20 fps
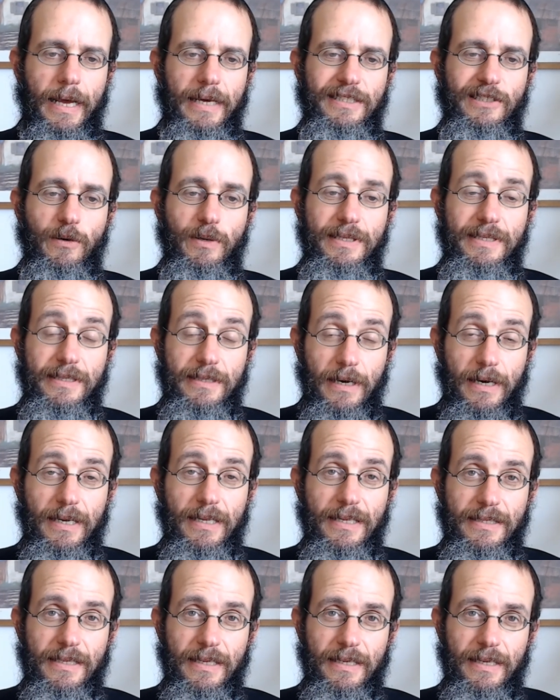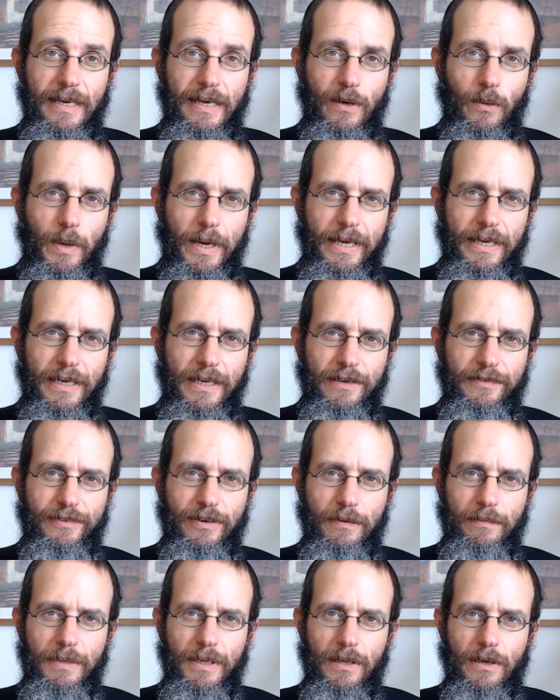So it started as an awakening
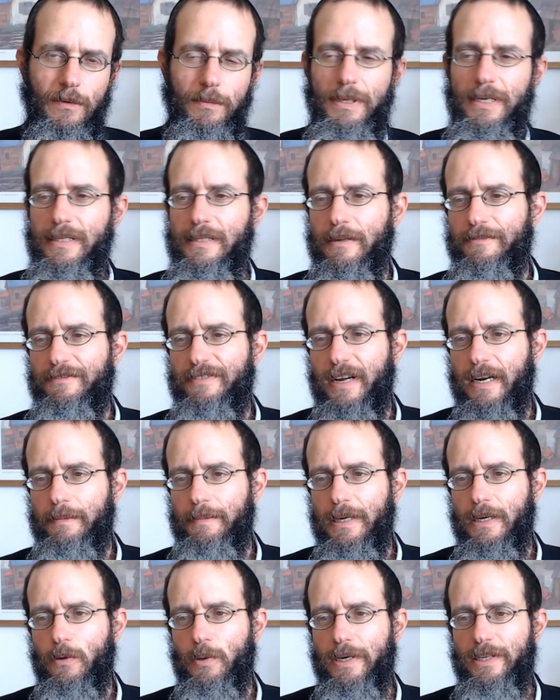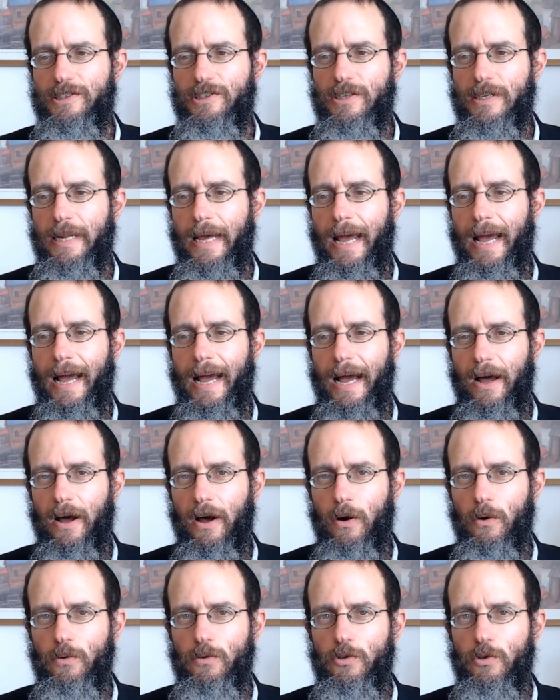from below, but it's a very big question:
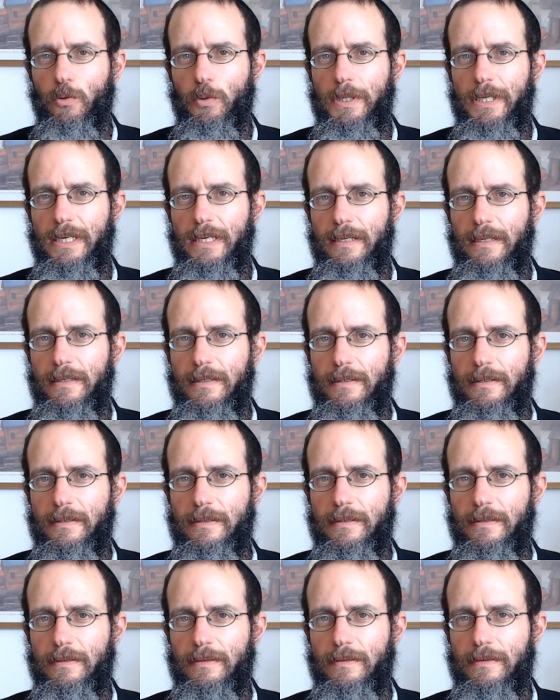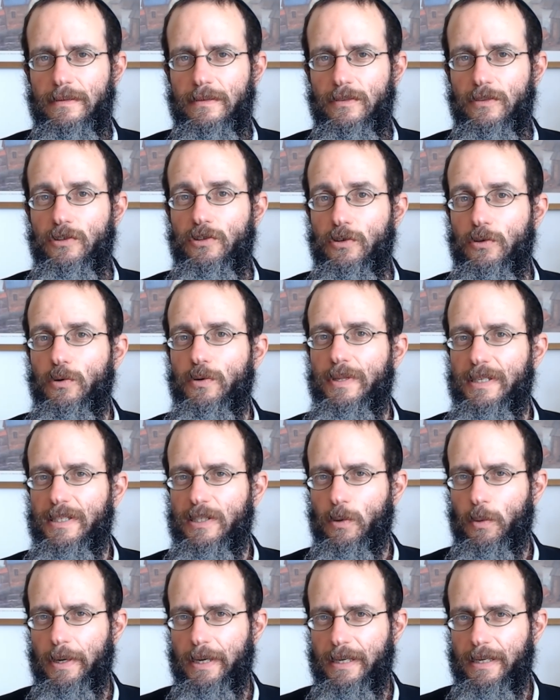how do we do this
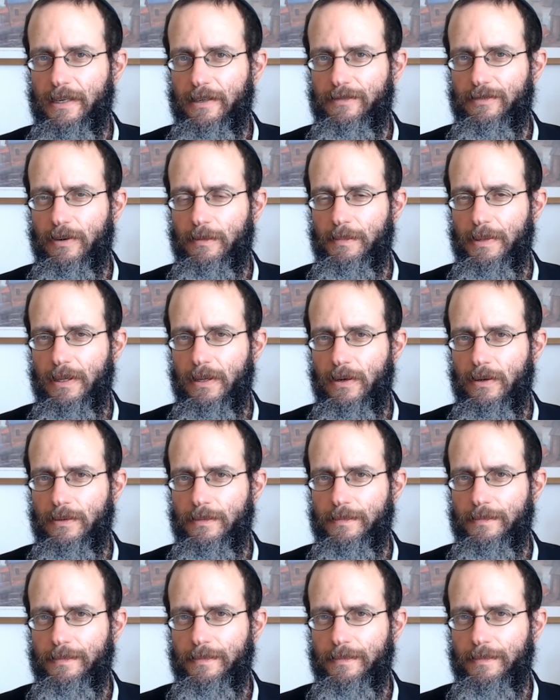awakening from below?